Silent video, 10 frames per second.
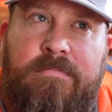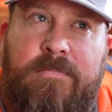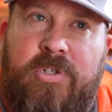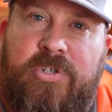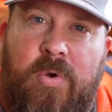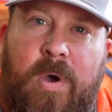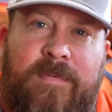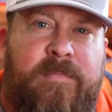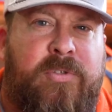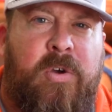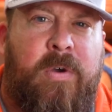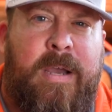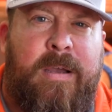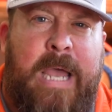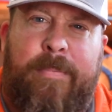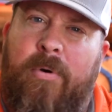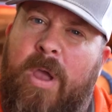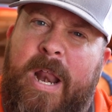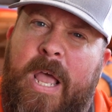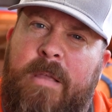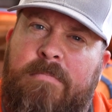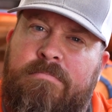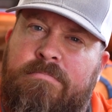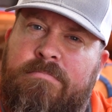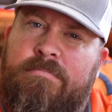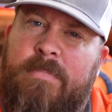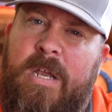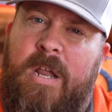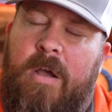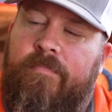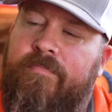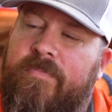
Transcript: There's 2 of them. So apparati? I don't know.